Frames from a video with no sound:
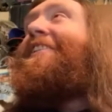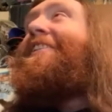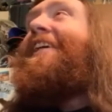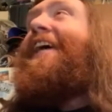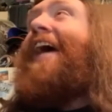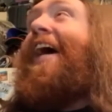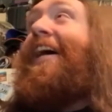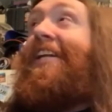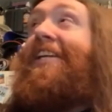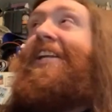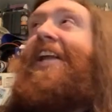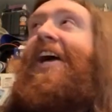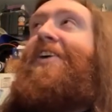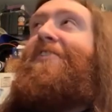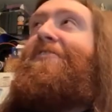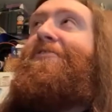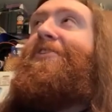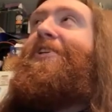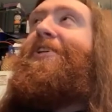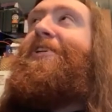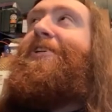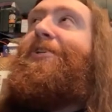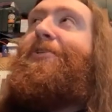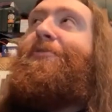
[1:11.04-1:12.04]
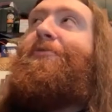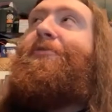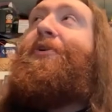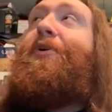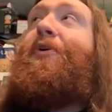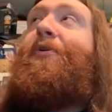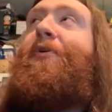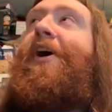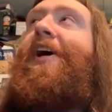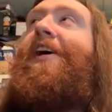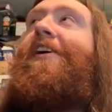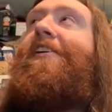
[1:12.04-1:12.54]
I did have Dish for a
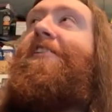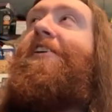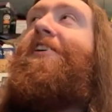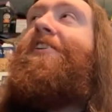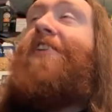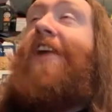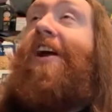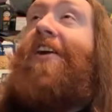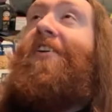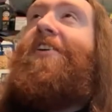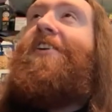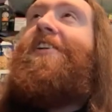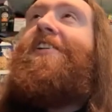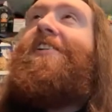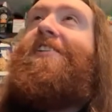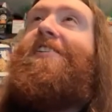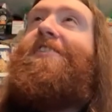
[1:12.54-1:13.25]
while though, and I really